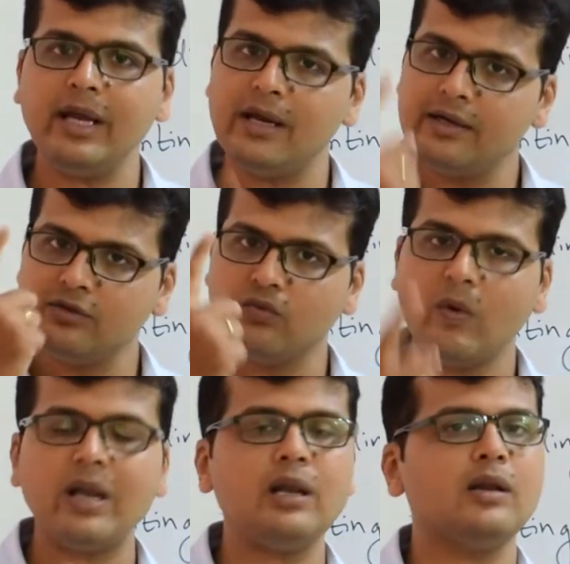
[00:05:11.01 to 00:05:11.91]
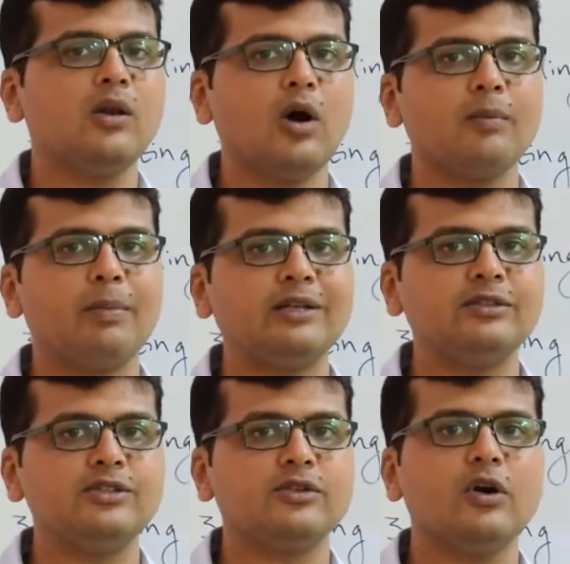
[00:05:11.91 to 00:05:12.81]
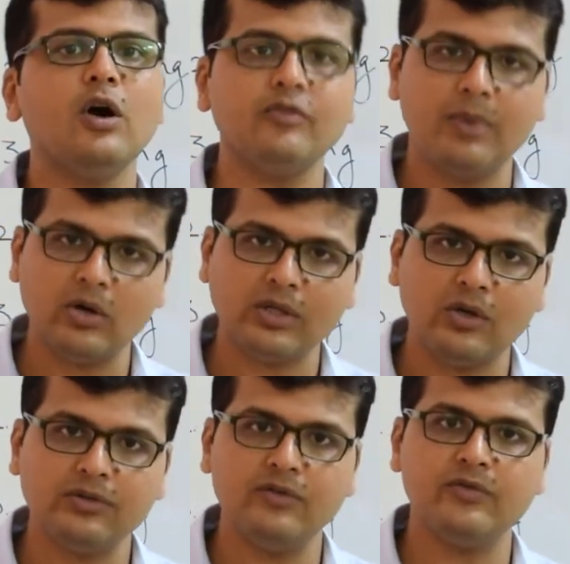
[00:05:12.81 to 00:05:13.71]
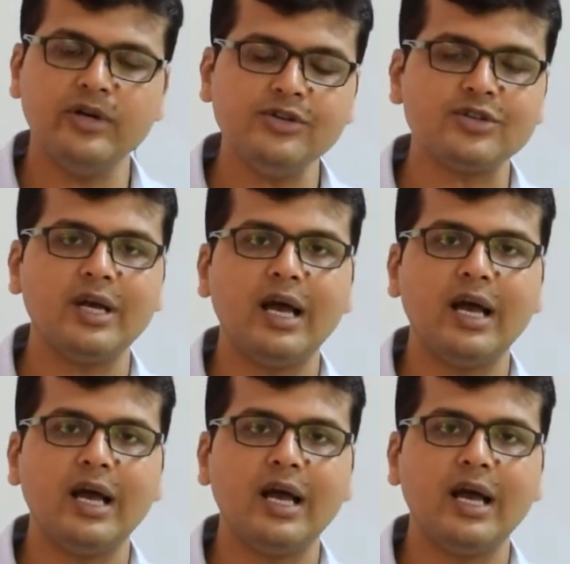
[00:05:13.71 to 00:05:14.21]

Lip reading: and it is one long passage of about 1000 words,